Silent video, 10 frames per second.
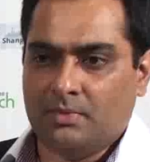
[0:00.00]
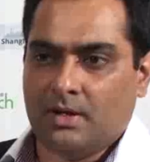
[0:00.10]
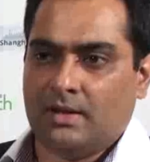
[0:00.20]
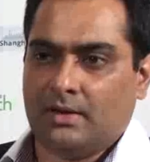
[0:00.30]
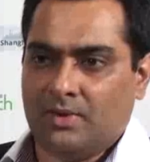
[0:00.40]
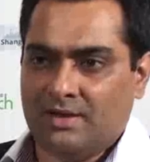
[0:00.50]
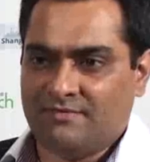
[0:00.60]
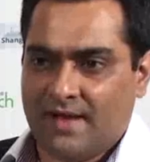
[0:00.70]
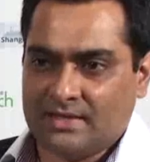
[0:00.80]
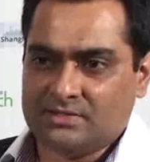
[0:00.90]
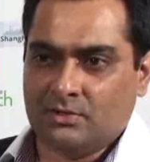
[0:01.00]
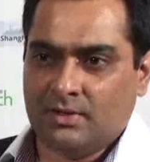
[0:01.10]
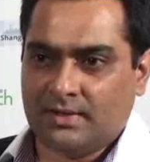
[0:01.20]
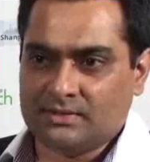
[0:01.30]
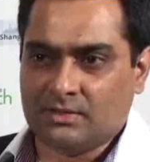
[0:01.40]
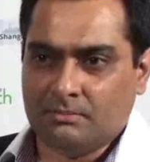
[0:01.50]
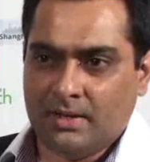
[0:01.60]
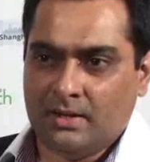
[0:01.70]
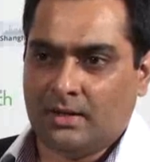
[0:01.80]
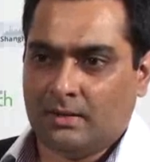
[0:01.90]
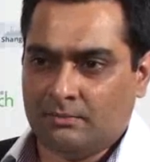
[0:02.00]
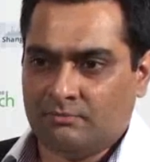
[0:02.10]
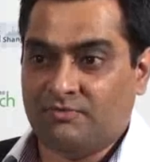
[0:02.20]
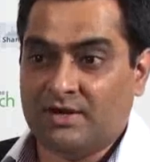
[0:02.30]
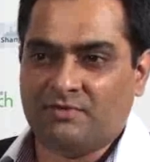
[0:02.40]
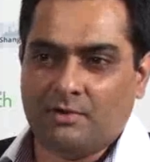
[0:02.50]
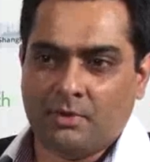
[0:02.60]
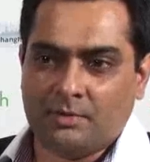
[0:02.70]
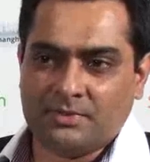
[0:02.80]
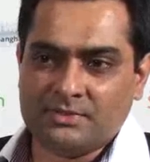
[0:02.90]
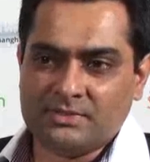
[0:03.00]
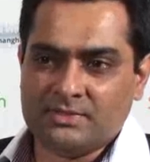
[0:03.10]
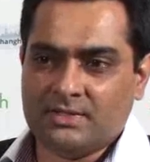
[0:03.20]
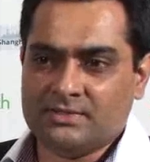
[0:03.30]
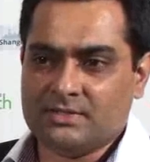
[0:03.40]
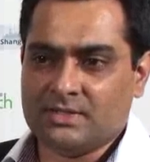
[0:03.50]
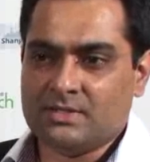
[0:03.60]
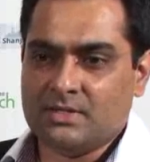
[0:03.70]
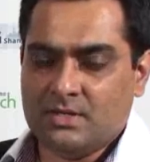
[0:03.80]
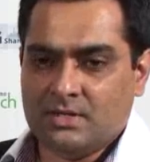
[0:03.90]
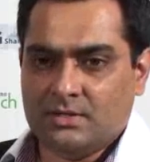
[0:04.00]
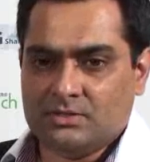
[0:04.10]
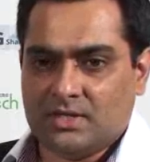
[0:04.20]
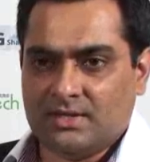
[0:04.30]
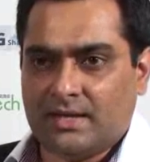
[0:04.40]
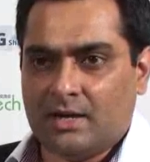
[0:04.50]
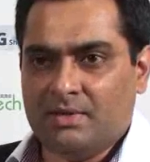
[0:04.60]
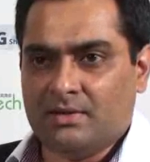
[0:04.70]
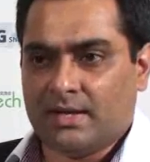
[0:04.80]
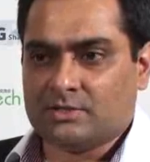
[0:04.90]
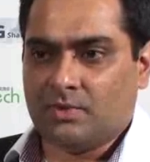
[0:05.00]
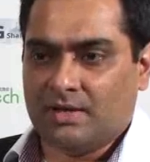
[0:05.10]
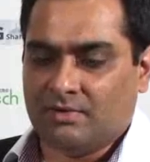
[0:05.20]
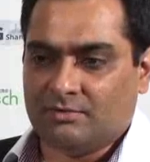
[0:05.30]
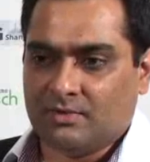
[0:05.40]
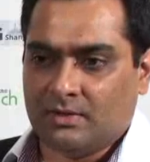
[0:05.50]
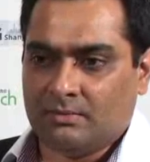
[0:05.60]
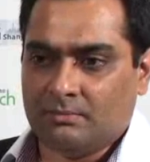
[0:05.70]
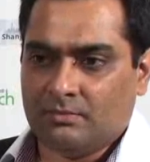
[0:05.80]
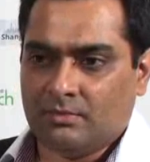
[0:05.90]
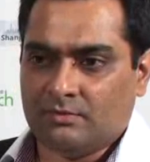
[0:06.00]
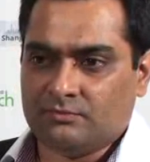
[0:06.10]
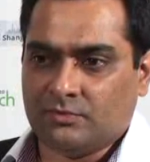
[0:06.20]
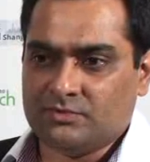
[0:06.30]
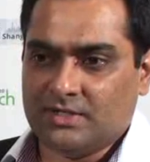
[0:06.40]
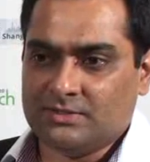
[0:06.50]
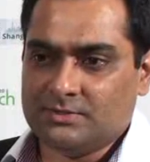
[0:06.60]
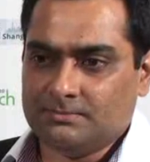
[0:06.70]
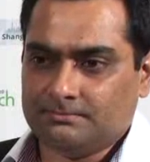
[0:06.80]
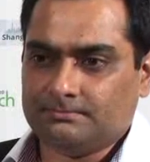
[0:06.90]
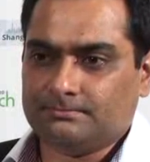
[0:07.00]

job done like really fast. They're really custom built, like fit for purpose, as they say. So I think that'll be the next wave of change.